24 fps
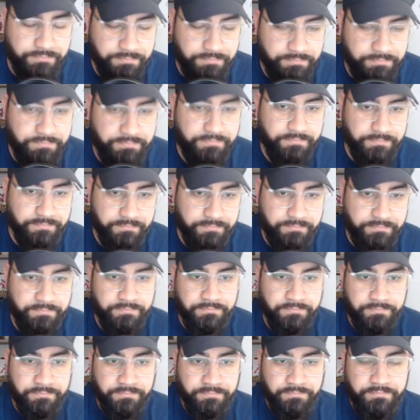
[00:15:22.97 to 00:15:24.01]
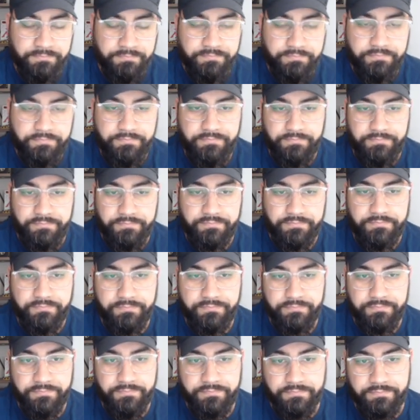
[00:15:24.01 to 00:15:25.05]

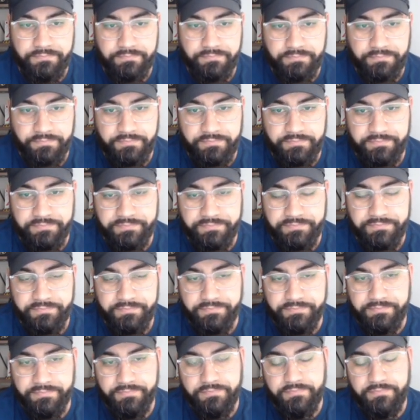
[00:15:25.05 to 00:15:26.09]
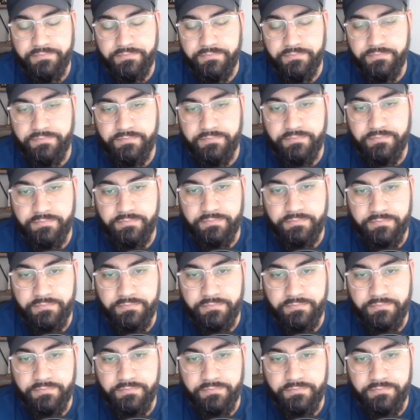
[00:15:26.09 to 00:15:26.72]
(not speaking)